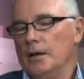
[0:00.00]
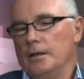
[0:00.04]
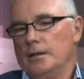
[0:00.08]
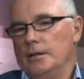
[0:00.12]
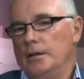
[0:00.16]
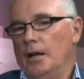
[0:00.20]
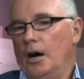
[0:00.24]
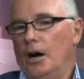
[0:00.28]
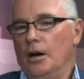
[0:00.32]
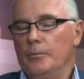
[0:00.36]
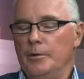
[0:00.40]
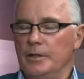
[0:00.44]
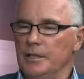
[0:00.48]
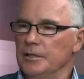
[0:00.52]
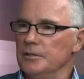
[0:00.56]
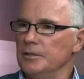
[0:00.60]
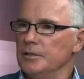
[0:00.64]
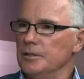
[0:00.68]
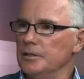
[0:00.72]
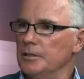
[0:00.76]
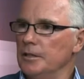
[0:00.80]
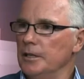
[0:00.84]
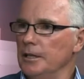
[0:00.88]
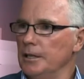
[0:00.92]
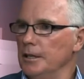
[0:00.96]
No, but this
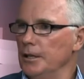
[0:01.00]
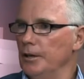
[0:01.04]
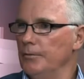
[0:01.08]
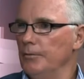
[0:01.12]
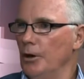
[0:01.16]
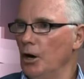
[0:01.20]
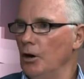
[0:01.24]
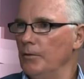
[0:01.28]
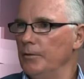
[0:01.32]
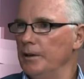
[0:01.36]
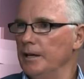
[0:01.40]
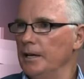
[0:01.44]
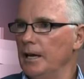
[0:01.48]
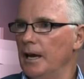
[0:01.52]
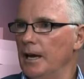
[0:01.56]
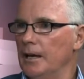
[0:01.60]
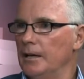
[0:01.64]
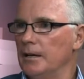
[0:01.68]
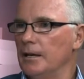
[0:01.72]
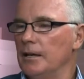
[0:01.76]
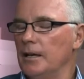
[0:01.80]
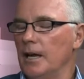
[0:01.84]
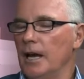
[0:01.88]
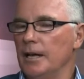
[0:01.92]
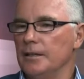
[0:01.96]
is clearly evolving,
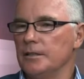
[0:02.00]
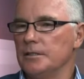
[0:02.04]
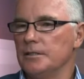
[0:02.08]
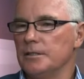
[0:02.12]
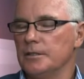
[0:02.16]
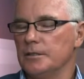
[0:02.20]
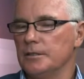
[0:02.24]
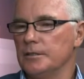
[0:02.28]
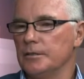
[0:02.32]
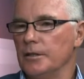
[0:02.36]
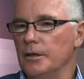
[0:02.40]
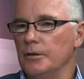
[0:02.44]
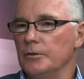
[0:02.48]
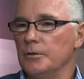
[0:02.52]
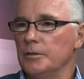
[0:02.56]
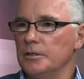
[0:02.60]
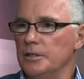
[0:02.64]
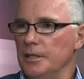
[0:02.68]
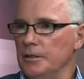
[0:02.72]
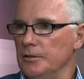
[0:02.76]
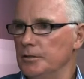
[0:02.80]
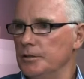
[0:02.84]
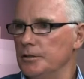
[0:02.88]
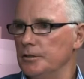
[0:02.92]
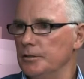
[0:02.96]
and as
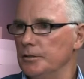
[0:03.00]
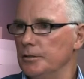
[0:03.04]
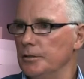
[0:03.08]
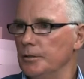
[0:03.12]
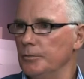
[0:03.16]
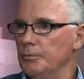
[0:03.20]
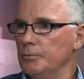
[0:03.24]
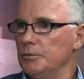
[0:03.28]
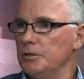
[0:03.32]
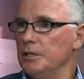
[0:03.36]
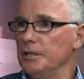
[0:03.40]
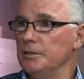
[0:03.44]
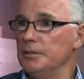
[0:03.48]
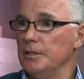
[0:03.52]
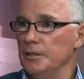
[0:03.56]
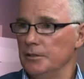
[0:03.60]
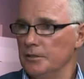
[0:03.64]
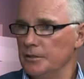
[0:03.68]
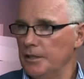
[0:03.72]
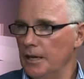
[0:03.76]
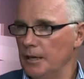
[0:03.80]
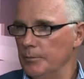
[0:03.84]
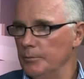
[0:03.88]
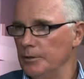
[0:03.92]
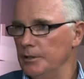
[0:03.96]
since his
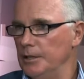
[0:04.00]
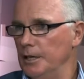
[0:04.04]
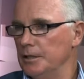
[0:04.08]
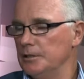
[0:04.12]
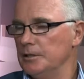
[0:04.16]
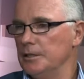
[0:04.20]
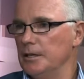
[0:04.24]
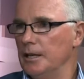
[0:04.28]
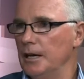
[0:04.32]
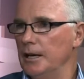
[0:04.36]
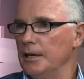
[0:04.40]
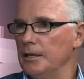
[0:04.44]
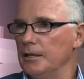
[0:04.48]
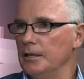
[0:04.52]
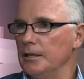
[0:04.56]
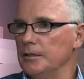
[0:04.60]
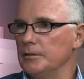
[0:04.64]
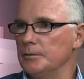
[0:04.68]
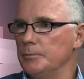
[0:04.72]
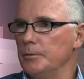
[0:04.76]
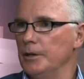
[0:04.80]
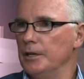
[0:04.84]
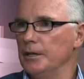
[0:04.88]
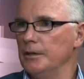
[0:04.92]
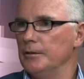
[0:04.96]
statement yesterday,
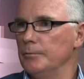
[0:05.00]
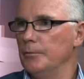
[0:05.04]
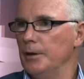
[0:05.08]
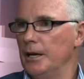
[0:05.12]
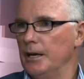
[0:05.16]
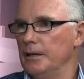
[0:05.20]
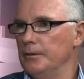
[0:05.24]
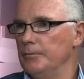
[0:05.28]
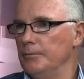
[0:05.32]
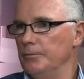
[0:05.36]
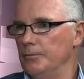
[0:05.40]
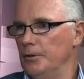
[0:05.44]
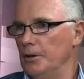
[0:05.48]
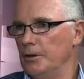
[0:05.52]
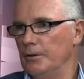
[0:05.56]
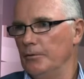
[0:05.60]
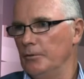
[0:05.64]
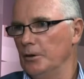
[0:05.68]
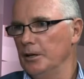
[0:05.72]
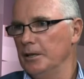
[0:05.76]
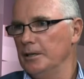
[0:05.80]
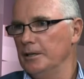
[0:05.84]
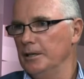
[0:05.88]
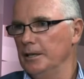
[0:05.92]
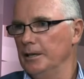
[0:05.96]
it's been made very,
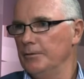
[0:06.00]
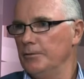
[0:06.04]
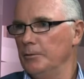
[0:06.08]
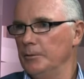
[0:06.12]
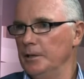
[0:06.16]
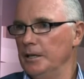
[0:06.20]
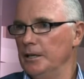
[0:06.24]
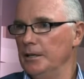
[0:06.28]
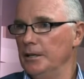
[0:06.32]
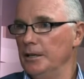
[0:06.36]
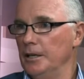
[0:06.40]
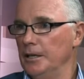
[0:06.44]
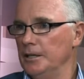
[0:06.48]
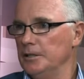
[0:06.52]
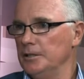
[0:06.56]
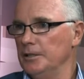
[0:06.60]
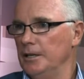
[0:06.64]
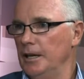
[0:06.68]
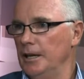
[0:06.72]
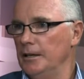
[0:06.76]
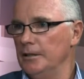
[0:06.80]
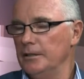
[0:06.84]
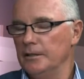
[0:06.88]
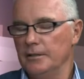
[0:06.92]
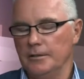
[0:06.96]
very clear from the
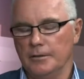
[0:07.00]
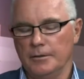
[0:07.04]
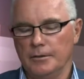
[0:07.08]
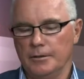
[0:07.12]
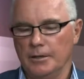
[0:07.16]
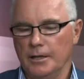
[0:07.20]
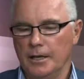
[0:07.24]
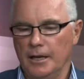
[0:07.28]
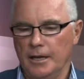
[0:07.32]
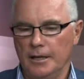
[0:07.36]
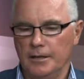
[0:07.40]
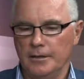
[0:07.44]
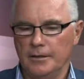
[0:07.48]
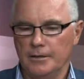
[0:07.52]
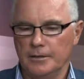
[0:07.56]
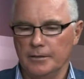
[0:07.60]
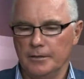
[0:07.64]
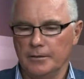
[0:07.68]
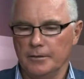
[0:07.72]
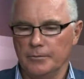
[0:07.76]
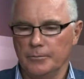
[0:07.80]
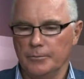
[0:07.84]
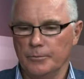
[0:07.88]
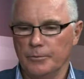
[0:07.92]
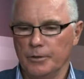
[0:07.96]
Indonesian end, and
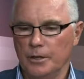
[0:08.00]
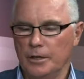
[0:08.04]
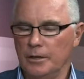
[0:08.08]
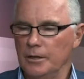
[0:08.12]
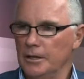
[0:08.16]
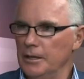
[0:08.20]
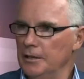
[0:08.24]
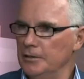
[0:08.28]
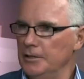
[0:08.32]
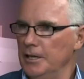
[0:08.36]
a